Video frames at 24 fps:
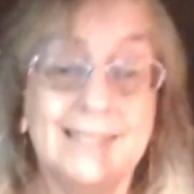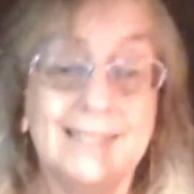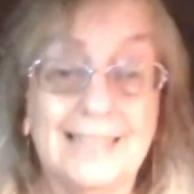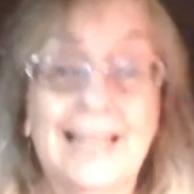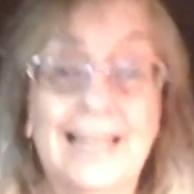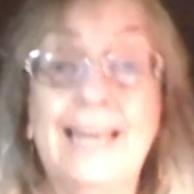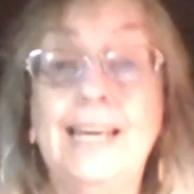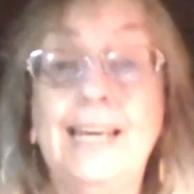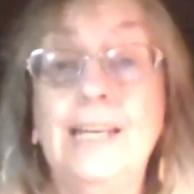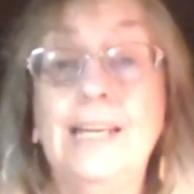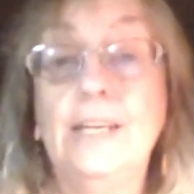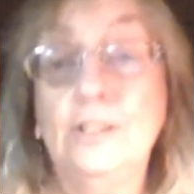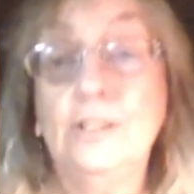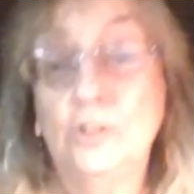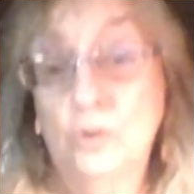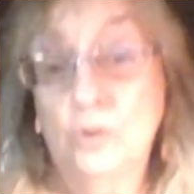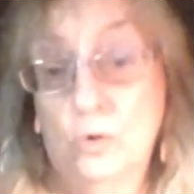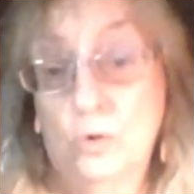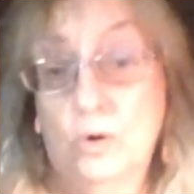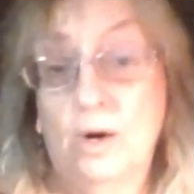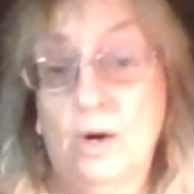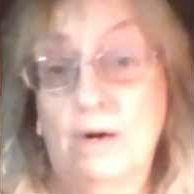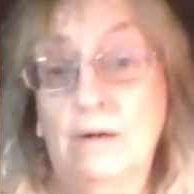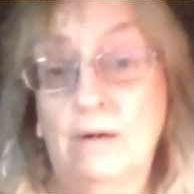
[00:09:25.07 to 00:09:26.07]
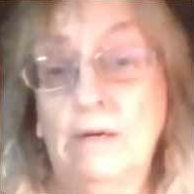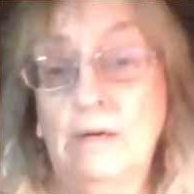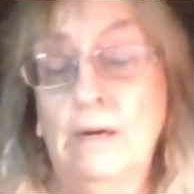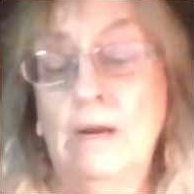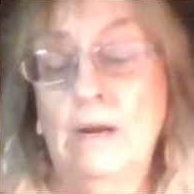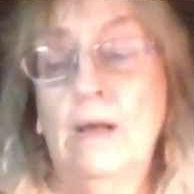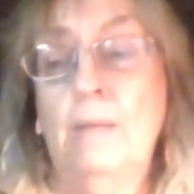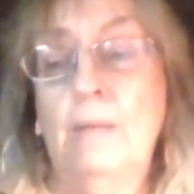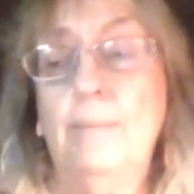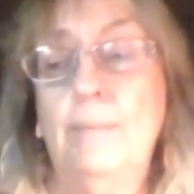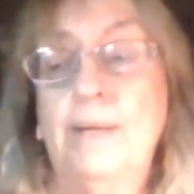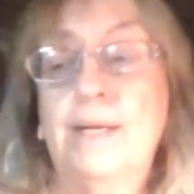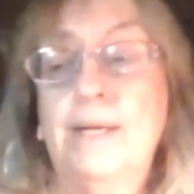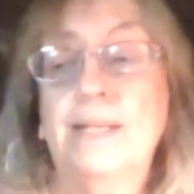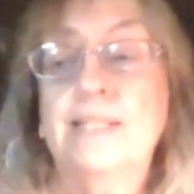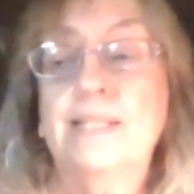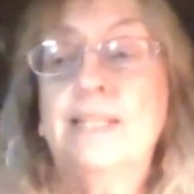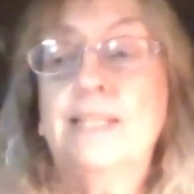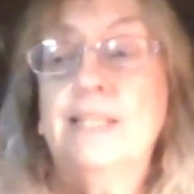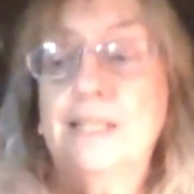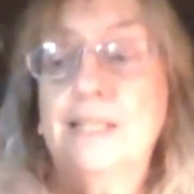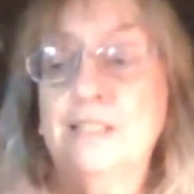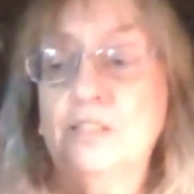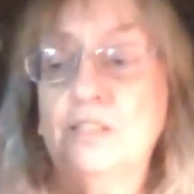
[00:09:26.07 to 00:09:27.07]
sliding door,
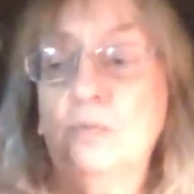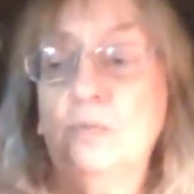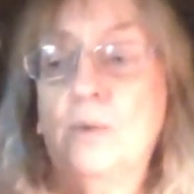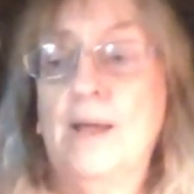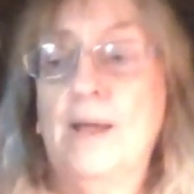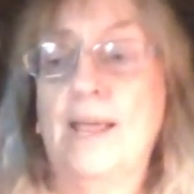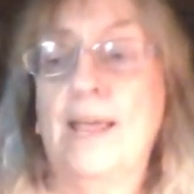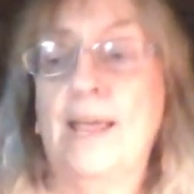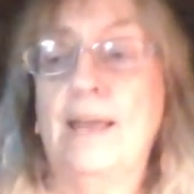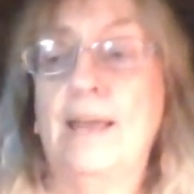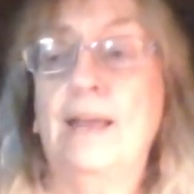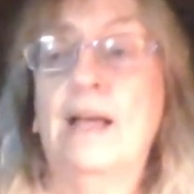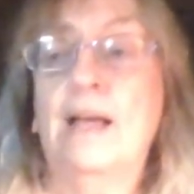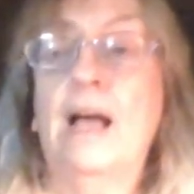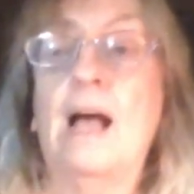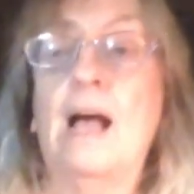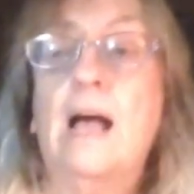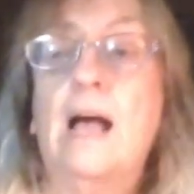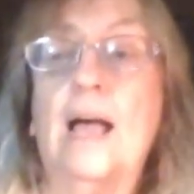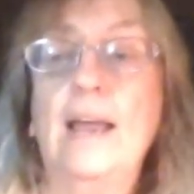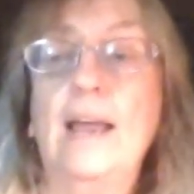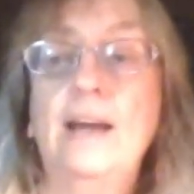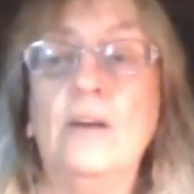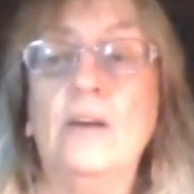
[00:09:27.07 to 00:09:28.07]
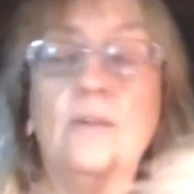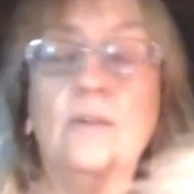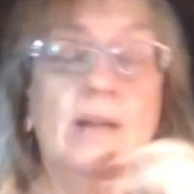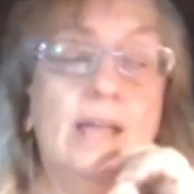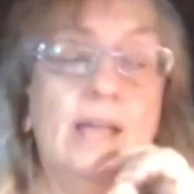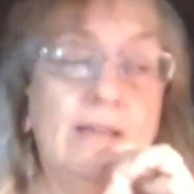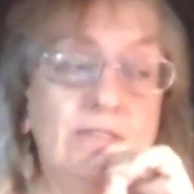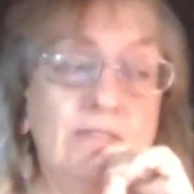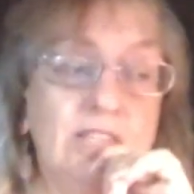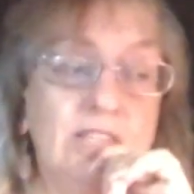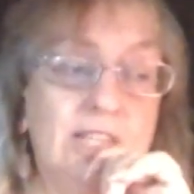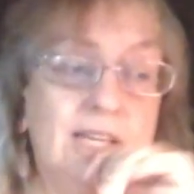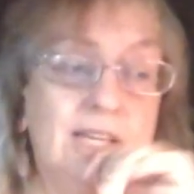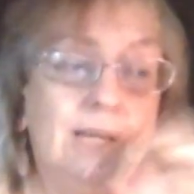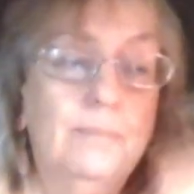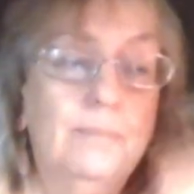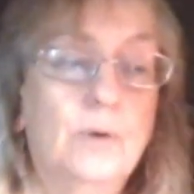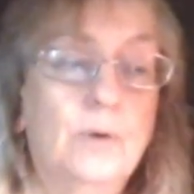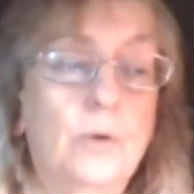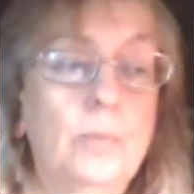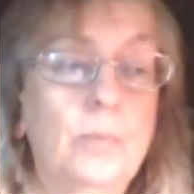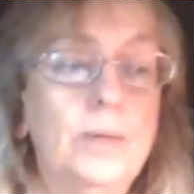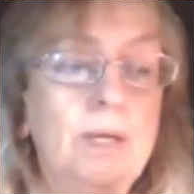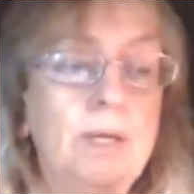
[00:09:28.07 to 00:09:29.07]
because this way I don't have to
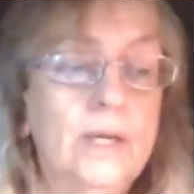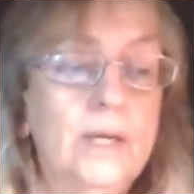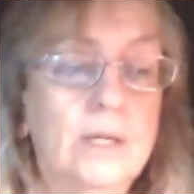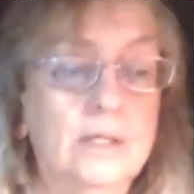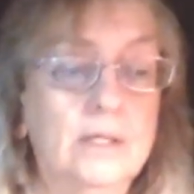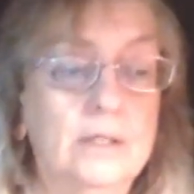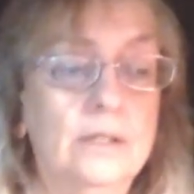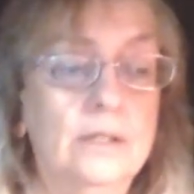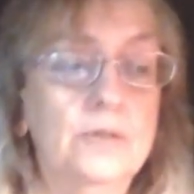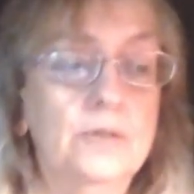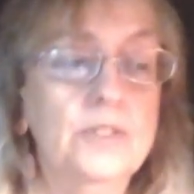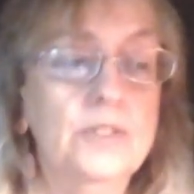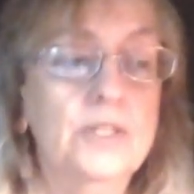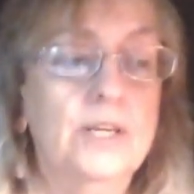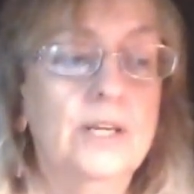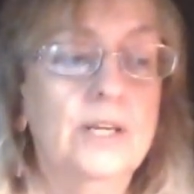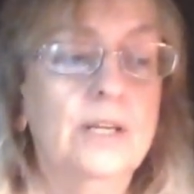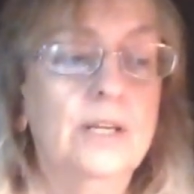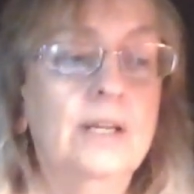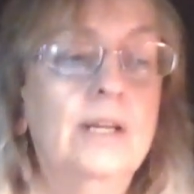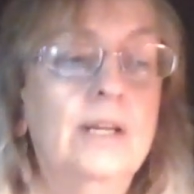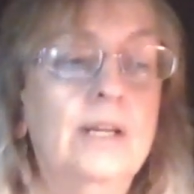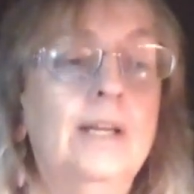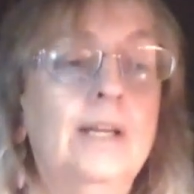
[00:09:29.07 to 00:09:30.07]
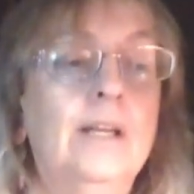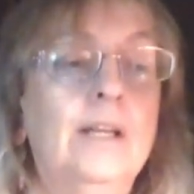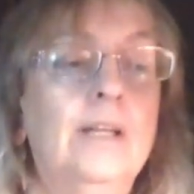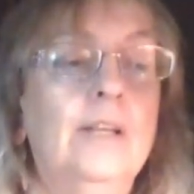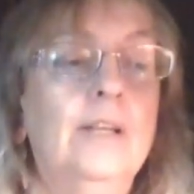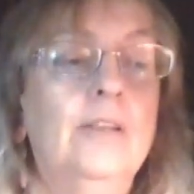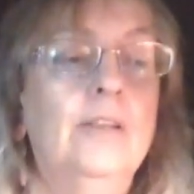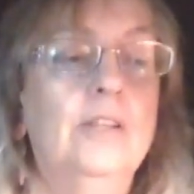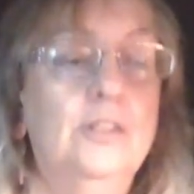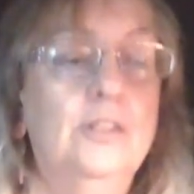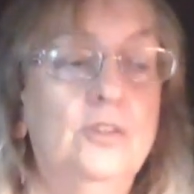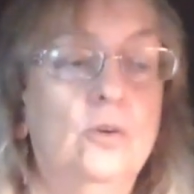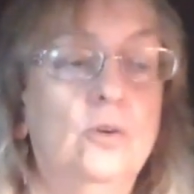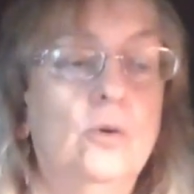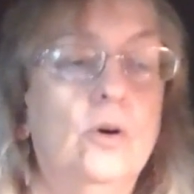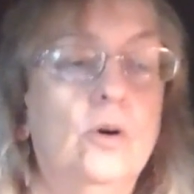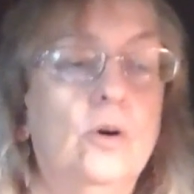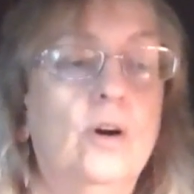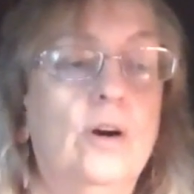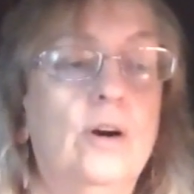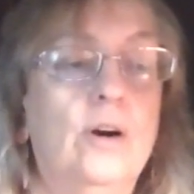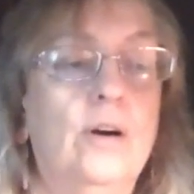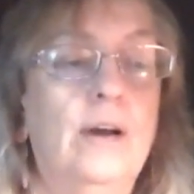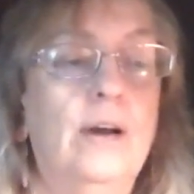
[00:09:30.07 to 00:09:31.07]
keep opening and closing the
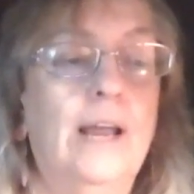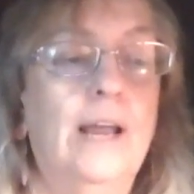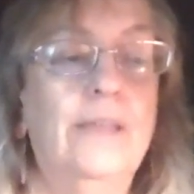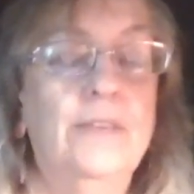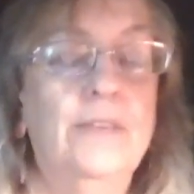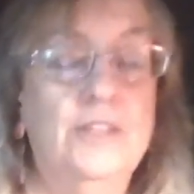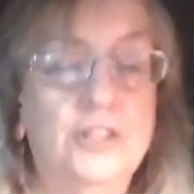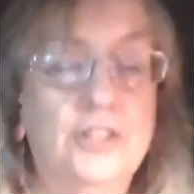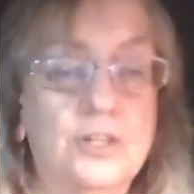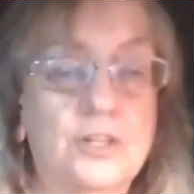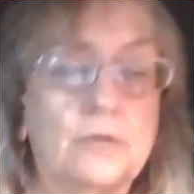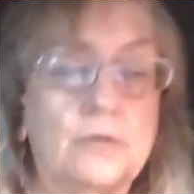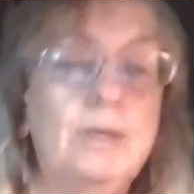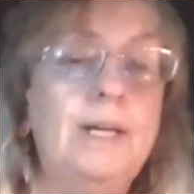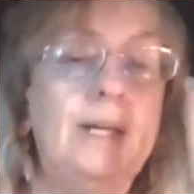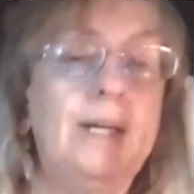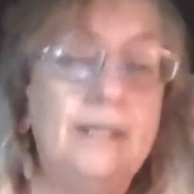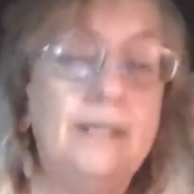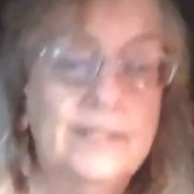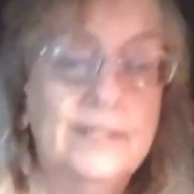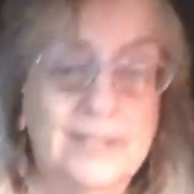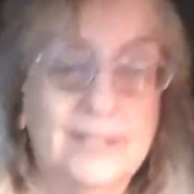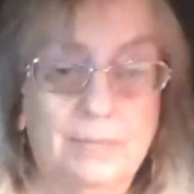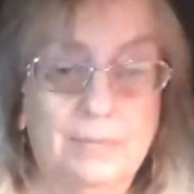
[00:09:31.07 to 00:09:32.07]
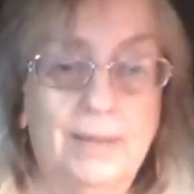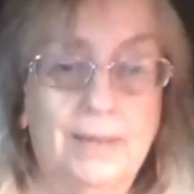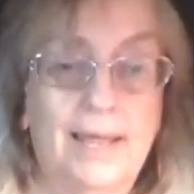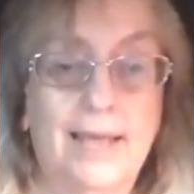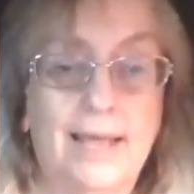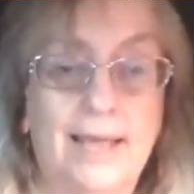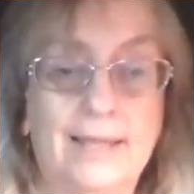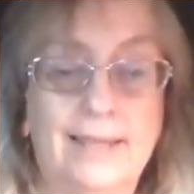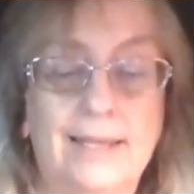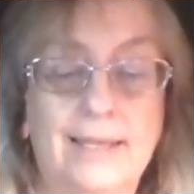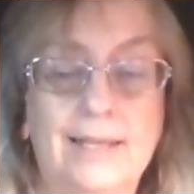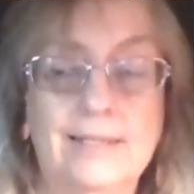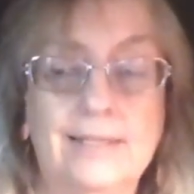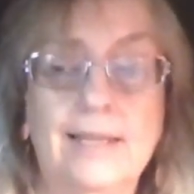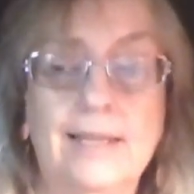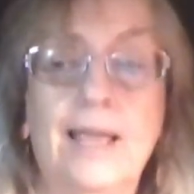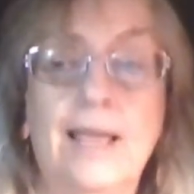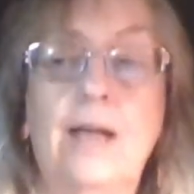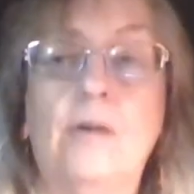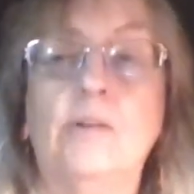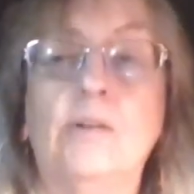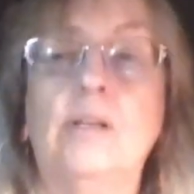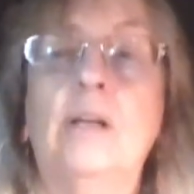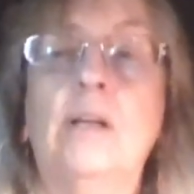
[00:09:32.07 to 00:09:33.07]
door and the screens to black things
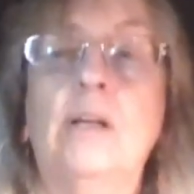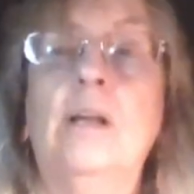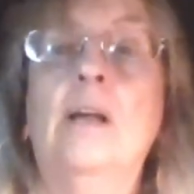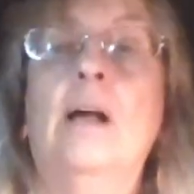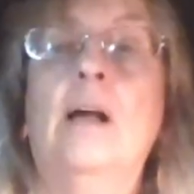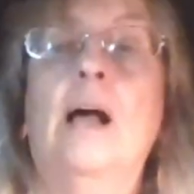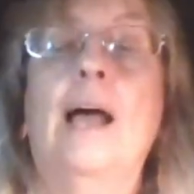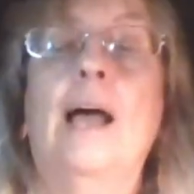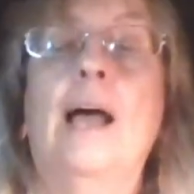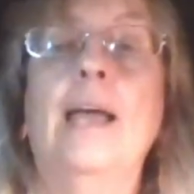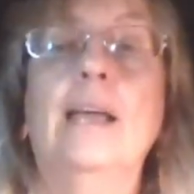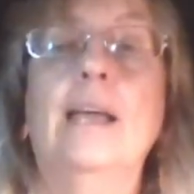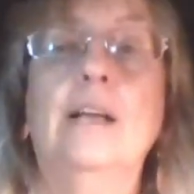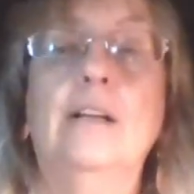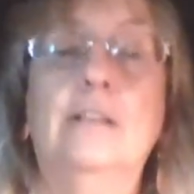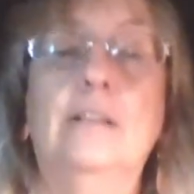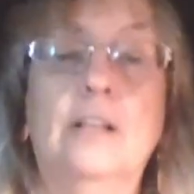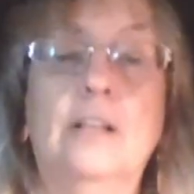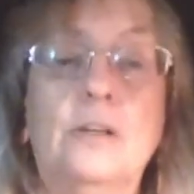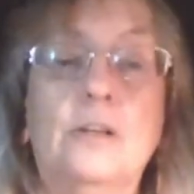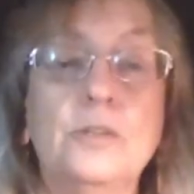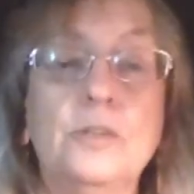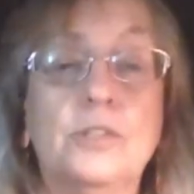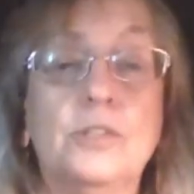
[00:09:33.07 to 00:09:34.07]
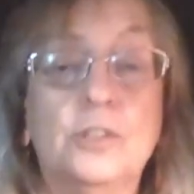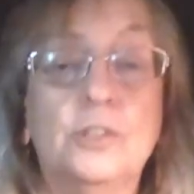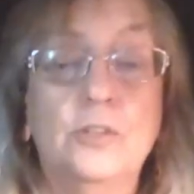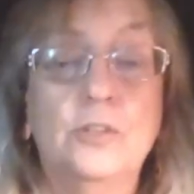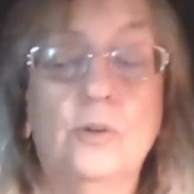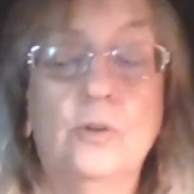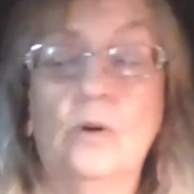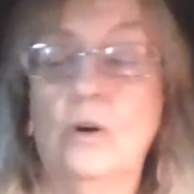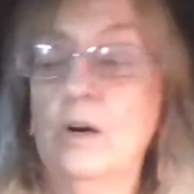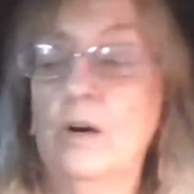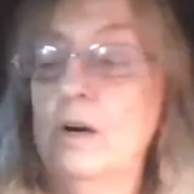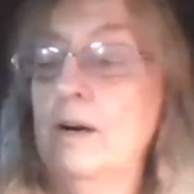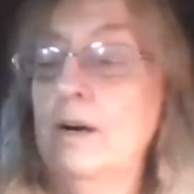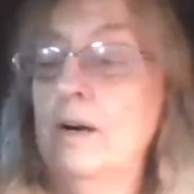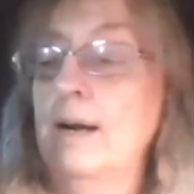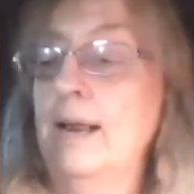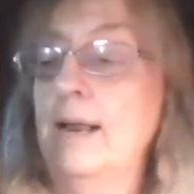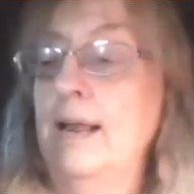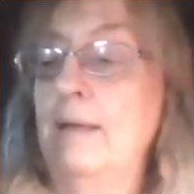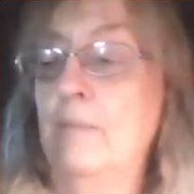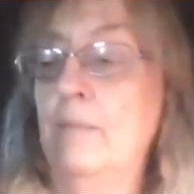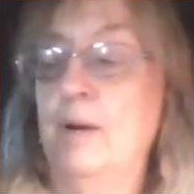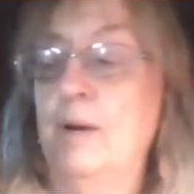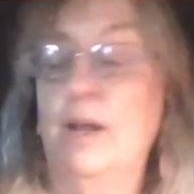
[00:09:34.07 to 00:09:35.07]
out. I can close the door,
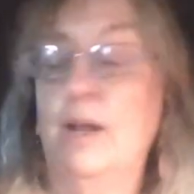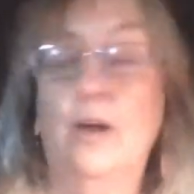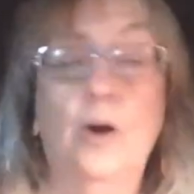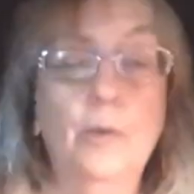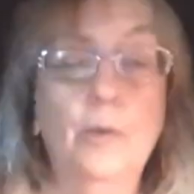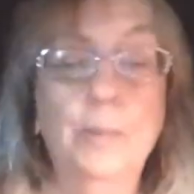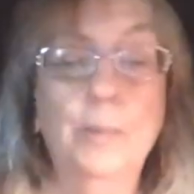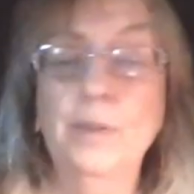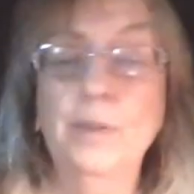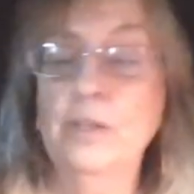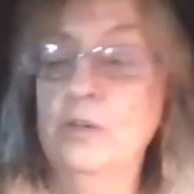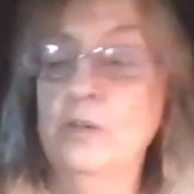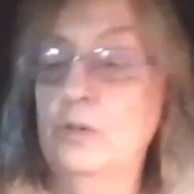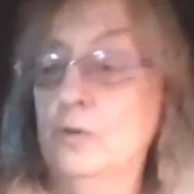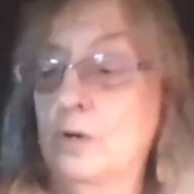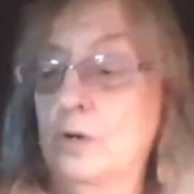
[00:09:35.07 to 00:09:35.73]
and when I open the